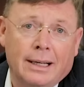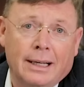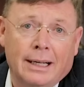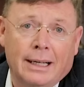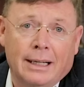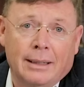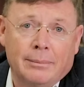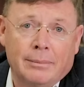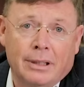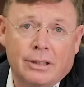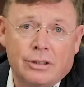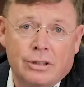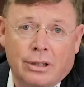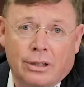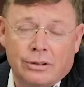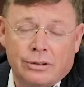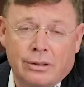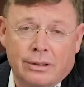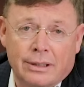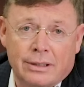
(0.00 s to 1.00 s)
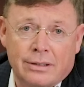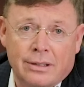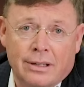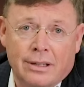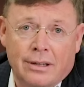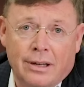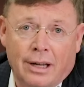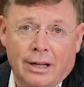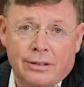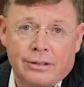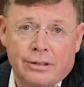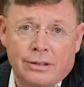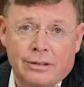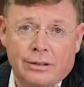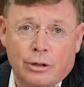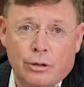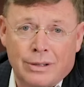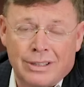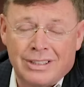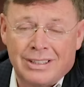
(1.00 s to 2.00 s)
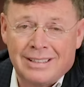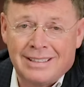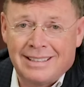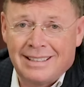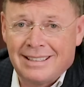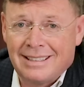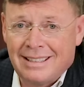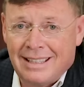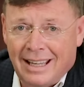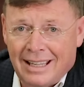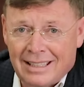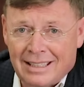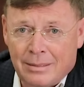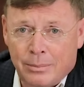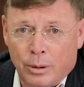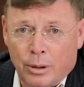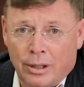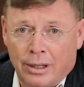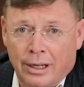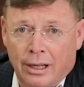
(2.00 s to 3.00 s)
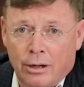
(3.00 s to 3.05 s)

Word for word: And she also listened to Dr. Christensen's testimony.